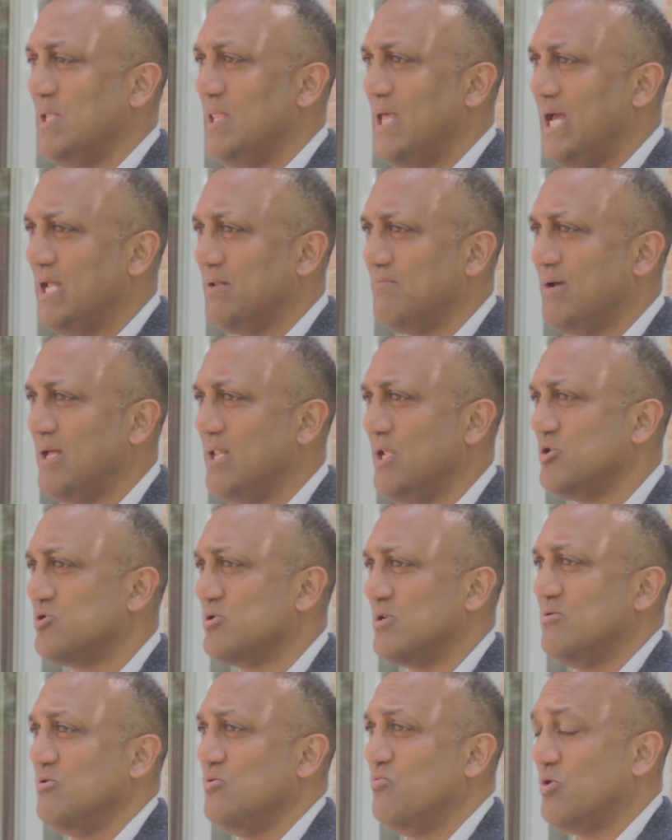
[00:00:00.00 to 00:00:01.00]
let and
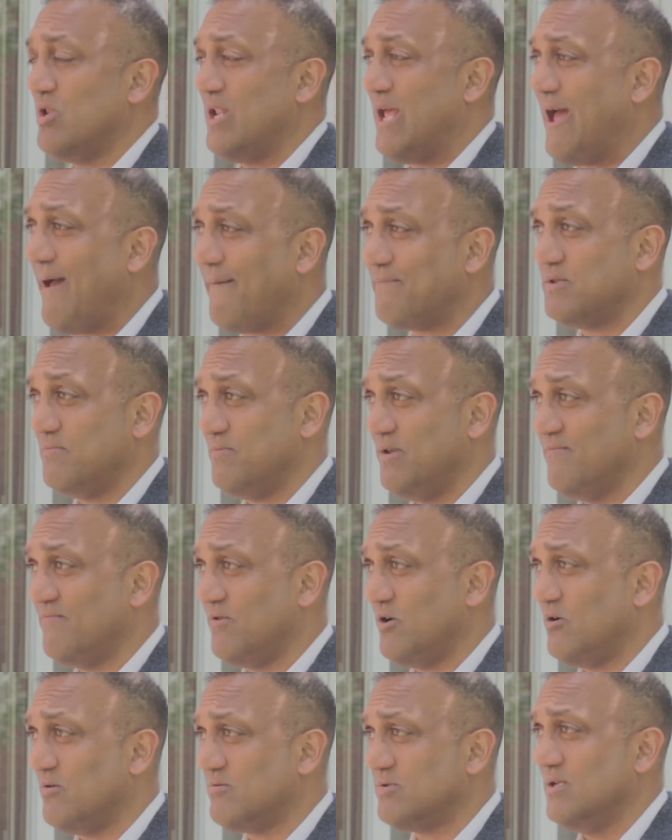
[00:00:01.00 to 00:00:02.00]
managed, and you wouldn't have to be
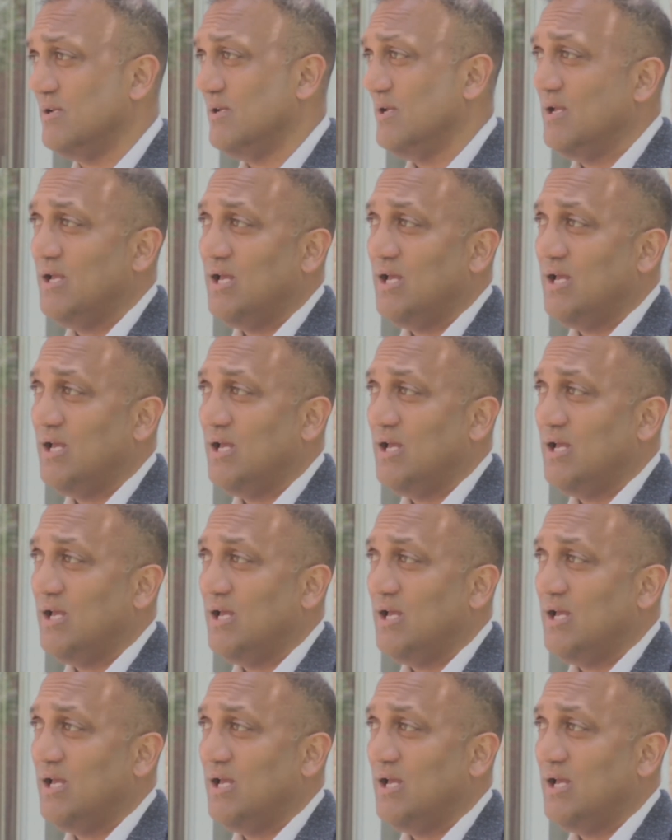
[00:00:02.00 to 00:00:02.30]
involved